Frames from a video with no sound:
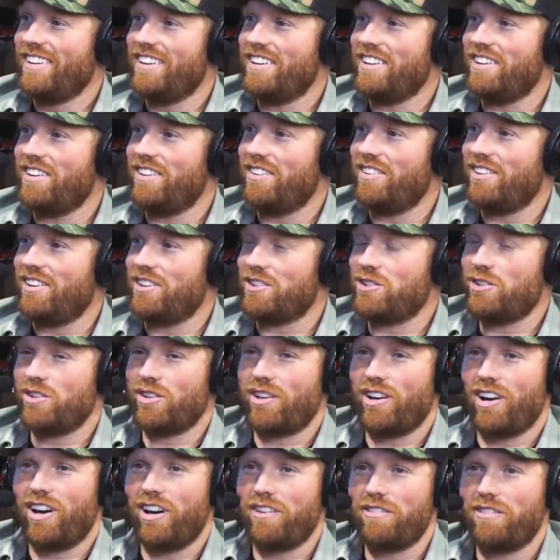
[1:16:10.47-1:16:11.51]
You know, and it
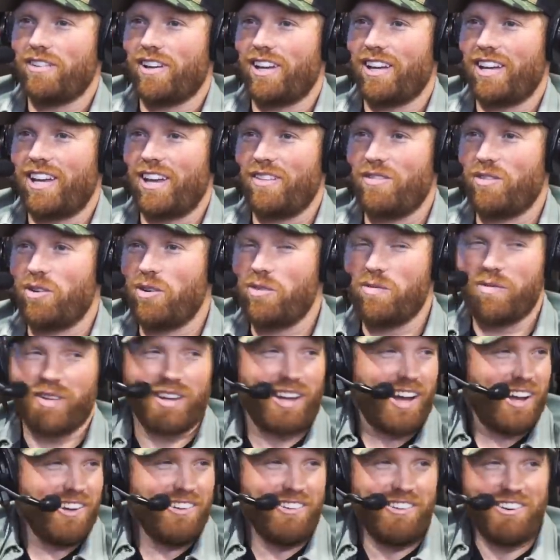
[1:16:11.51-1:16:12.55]
took off, and I came home
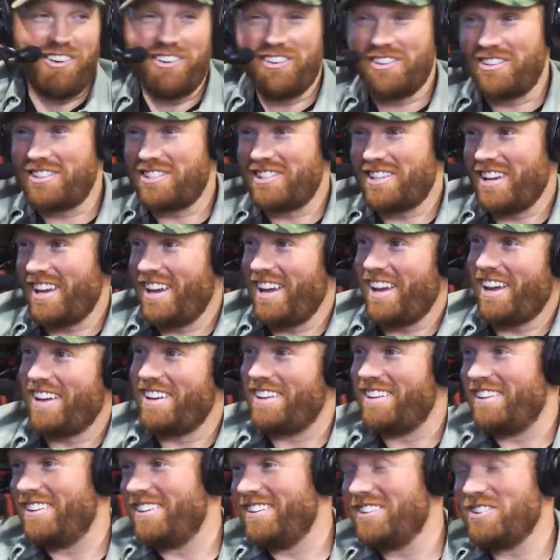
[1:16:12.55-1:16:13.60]
like I don't
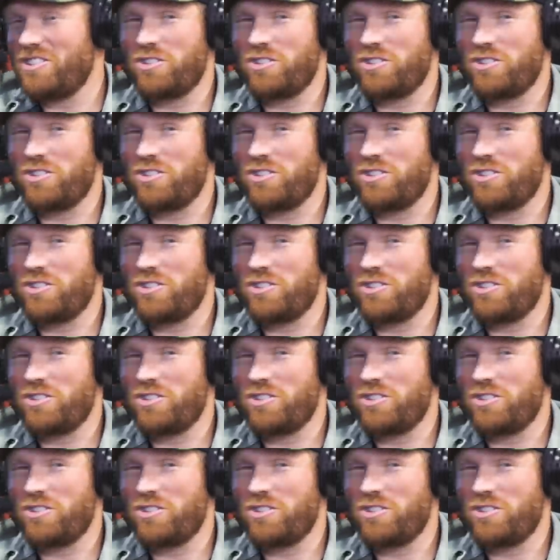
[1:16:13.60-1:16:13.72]
understand. You know,